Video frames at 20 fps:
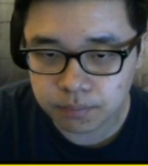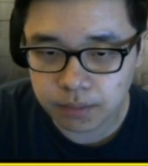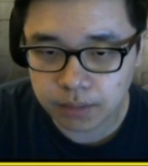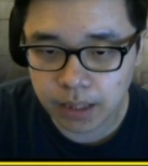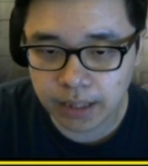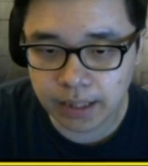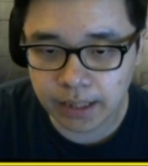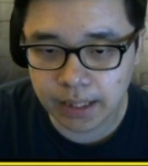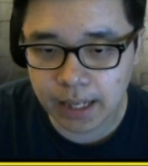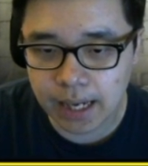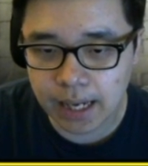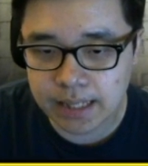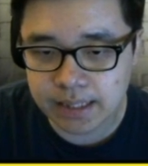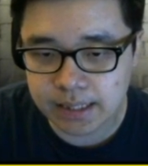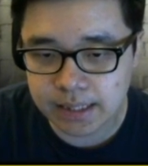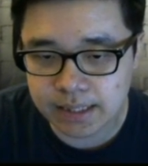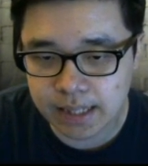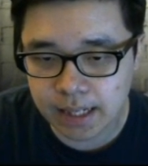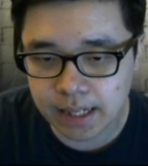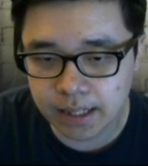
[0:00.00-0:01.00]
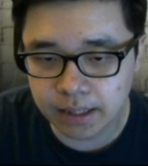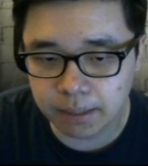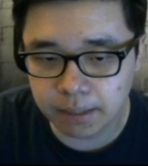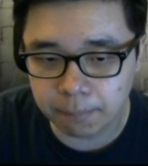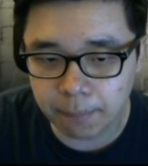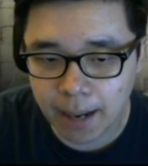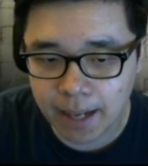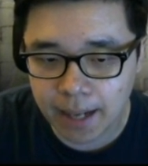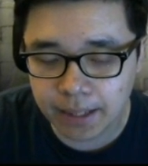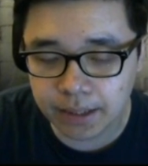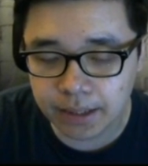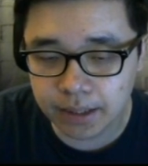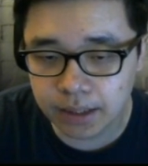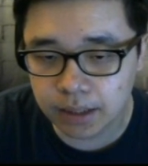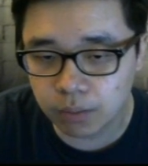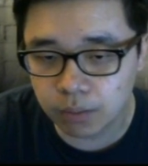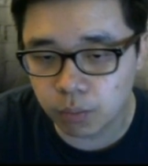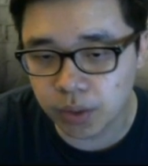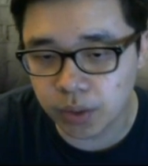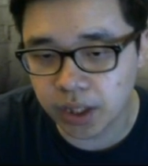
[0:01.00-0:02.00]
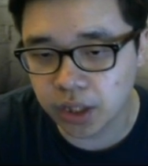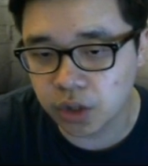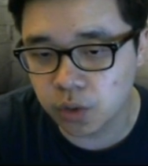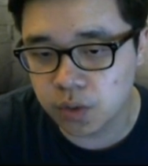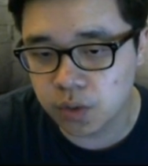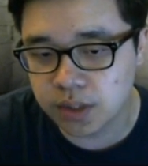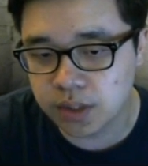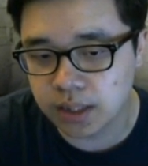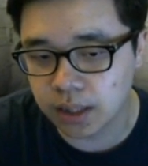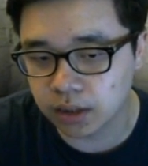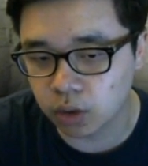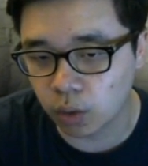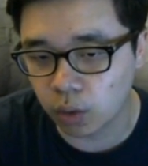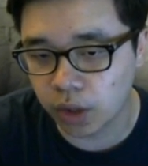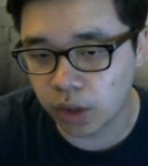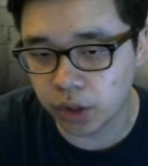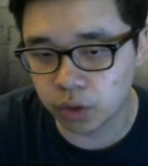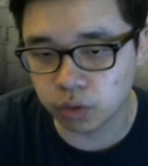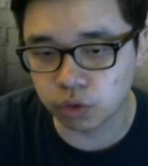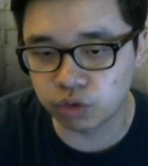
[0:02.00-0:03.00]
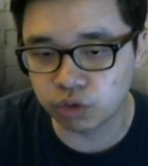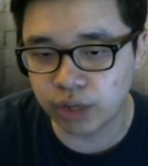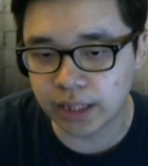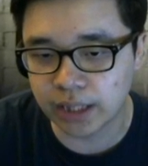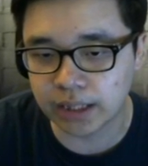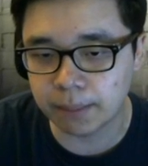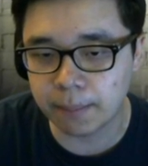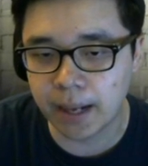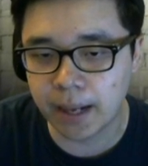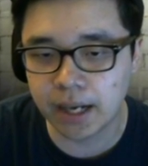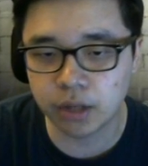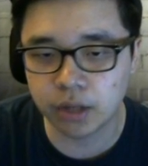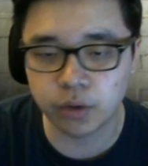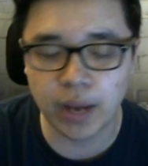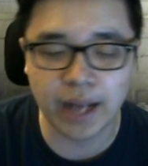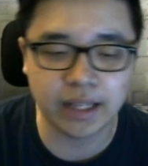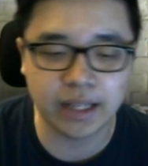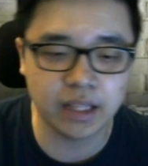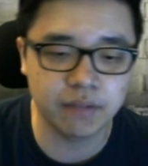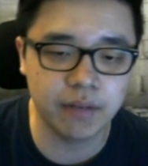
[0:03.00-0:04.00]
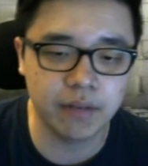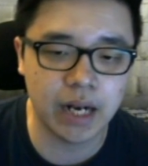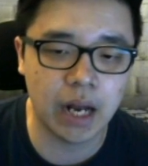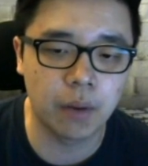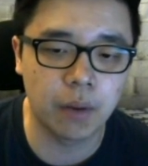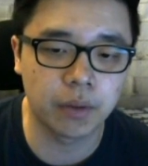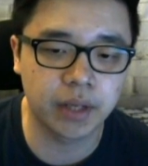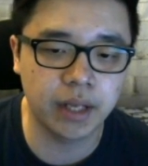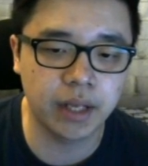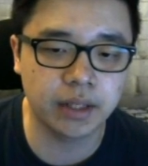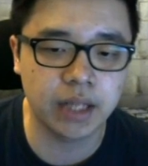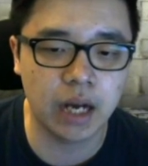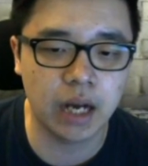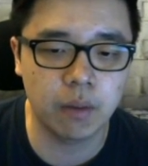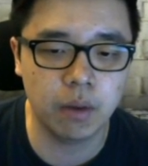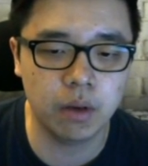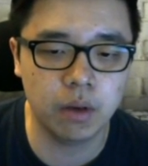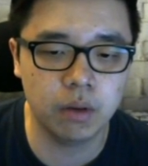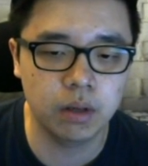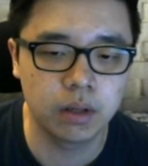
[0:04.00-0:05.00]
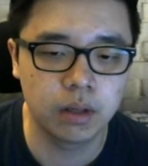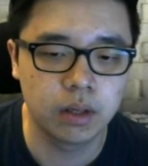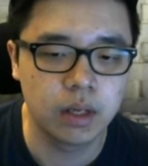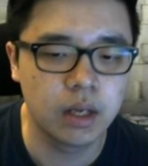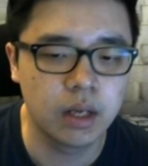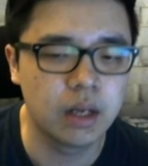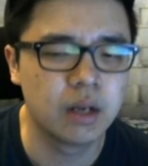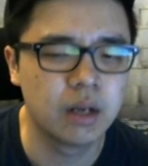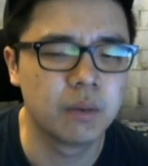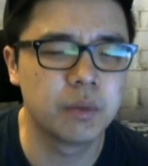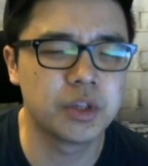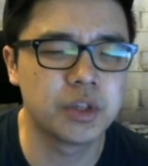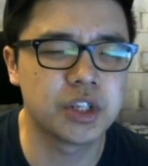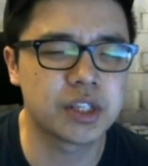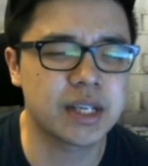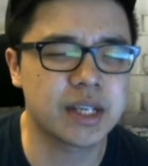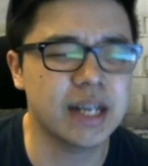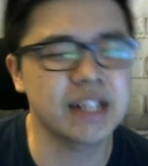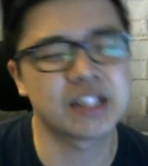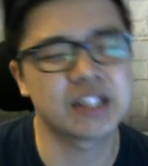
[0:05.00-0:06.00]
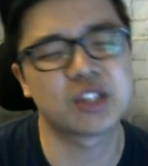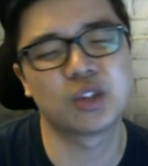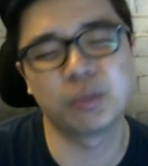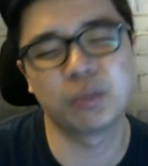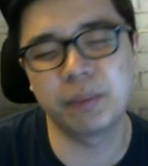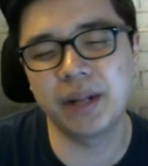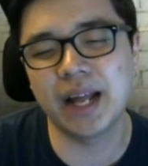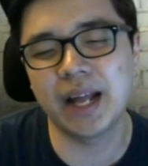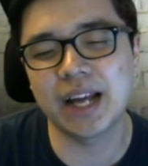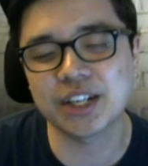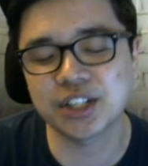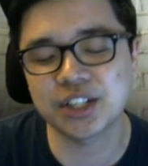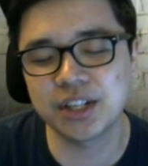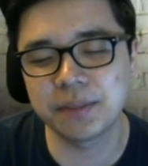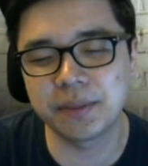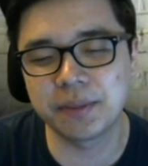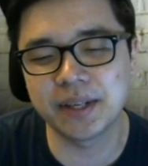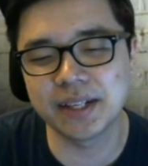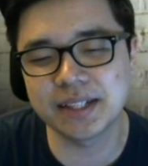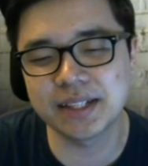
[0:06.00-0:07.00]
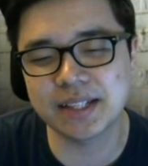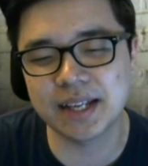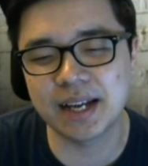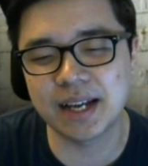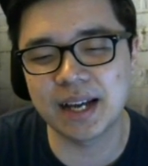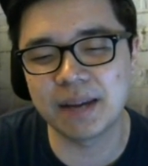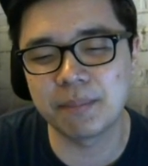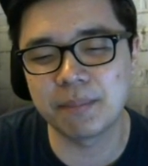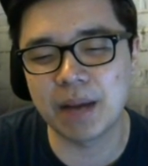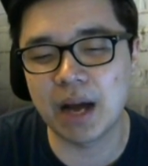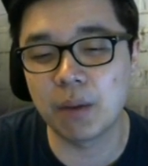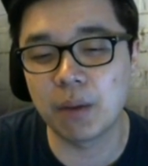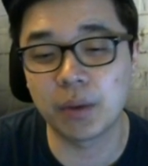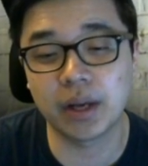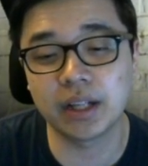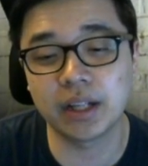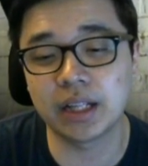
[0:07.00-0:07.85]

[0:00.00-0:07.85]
And then as he send in the miner, we can use a tornado to drag the miner to activate our King Tower. Which is kind of stupid actually, because our King